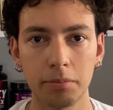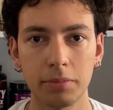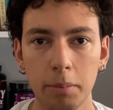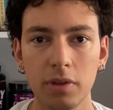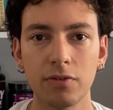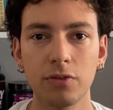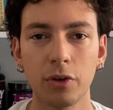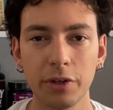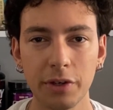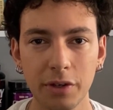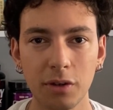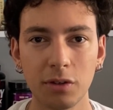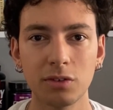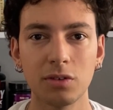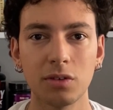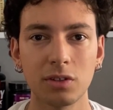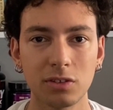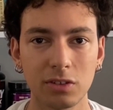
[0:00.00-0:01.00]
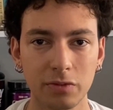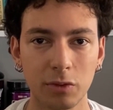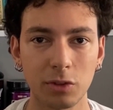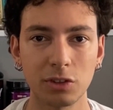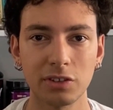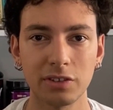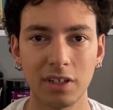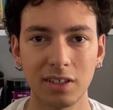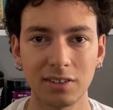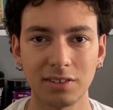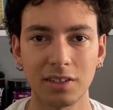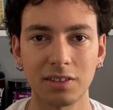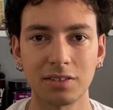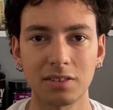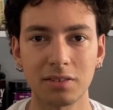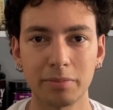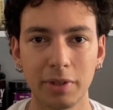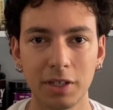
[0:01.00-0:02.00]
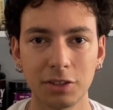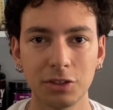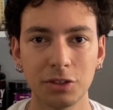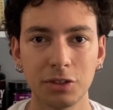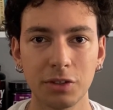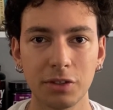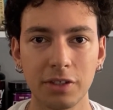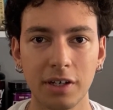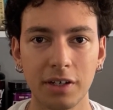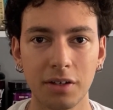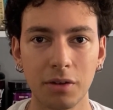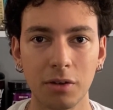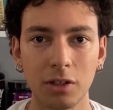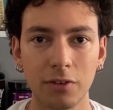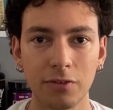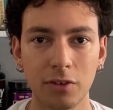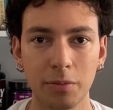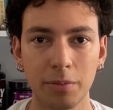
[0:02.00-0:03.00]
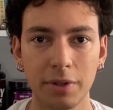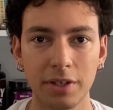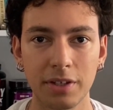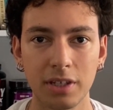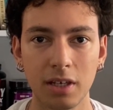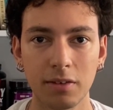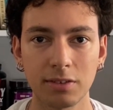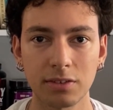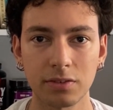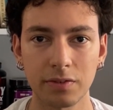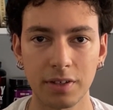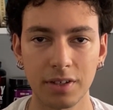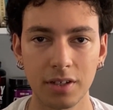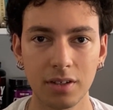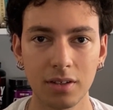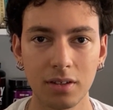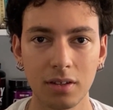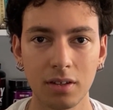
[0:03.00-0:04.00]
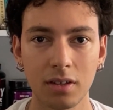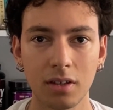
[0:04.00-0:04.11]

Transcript: Before you go to a sworn translator, make sure you got all of your PDFs ready